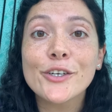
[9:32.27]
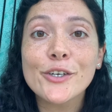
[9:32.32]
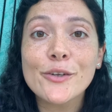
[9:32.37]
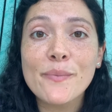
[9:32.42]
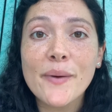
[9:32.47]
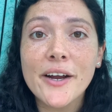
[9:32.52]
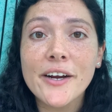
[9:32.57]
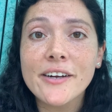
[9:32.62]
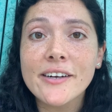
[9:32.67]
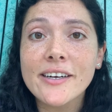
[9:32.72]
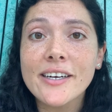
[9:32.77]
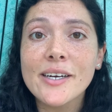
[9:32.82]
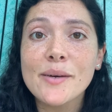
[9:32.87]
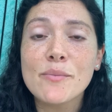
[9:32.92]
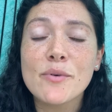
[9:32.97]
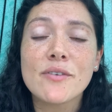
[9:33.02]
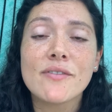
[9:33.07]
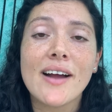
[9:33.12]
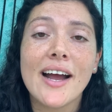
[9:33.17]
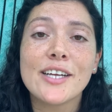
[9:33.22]
America
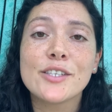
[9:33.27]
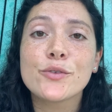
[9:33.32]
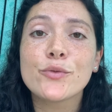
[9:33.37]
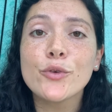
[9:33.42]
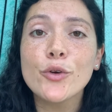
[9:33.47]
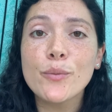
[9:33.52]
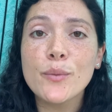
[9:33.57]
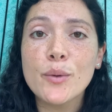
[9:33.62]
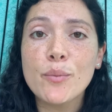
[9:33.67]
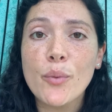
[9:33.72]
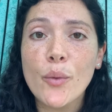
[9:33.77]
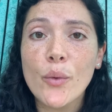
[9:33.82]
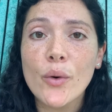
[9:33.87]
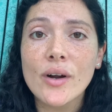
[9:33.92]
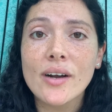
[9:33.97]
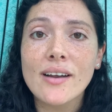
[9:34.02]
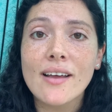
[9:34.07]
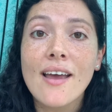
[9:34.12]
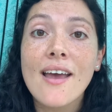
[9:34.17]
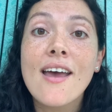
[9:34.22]
provides room and
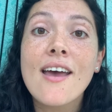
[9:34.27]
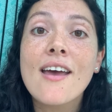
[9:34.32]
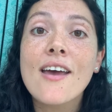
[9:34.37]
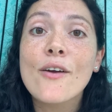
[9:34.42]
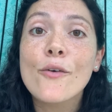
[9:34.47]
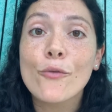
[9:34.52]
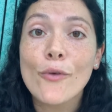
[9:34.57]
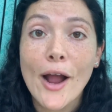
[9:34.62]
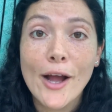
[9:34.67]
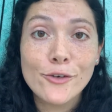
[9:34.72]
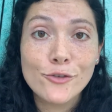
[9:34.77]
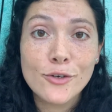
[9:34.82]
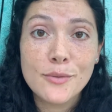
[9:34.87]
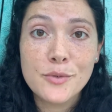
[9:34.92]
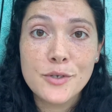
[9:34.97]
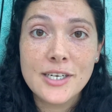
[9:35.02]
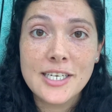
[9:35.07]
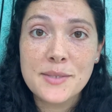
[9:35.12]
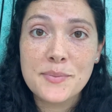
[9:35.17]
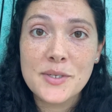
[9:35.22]
board, round-trip
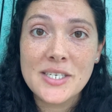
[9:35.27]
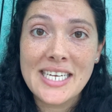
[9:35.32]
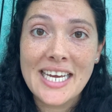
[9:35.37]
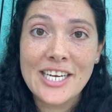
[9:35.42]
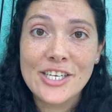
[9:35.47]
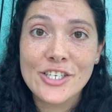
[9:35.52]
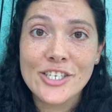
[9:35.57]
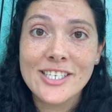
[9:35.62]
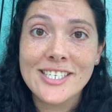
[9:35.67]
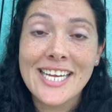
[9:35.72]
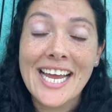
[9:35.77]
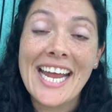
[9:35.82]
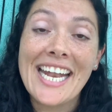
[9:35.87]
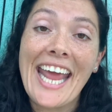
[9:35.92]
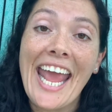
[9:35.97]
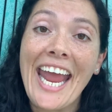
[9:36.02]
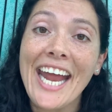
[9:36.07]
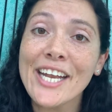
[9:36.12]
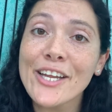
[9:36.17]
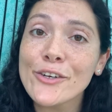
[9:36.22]
transportation, an
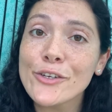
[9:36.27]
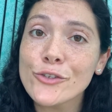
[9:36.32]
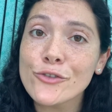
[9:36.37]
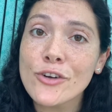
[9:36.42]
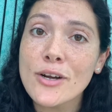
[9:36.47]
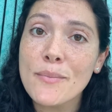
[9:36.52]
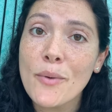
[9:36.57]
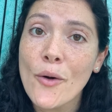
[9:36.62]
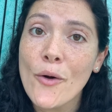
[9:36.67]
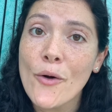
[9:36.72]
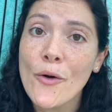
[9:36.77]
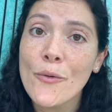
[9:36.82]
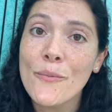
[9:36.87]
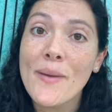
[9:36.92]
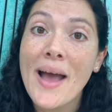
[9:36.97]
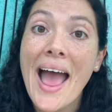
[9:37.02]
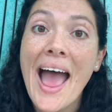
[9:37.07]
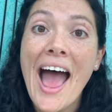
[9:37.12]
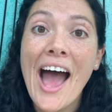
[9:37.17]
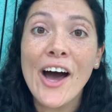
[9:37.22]
annual trip home,
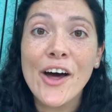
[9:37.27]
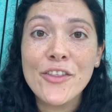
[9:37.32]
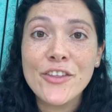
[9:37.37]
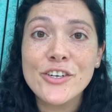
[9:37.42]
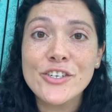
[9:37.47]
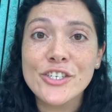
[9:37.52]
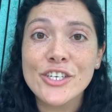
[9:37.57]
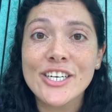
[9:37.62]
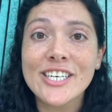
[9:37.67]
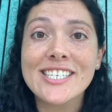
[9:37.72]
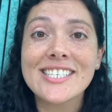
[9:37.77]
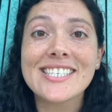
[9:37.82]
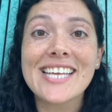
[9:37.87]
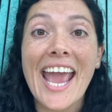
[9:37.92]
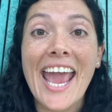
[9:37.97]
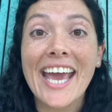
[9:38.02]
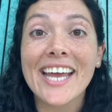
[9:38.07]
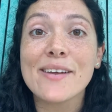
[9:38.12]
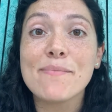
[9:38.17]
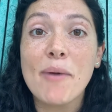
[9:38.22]
health insurance,
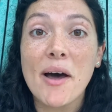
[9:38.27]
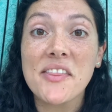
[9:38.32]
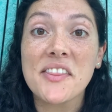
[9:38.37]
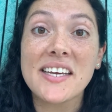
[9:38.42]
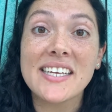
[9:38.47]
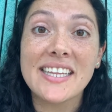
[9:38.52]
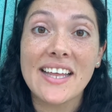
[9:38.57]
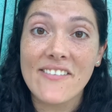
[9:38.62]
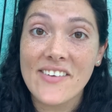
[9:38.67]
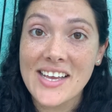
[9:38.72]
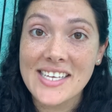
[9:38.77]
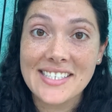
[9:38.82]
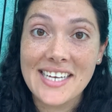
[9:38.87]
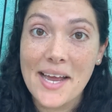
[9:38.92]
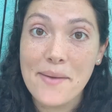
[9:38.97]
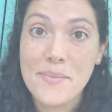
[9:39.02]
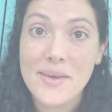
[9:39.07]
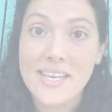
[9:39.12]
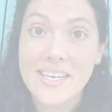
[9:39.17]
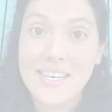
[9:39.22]
and a monthly living stipend.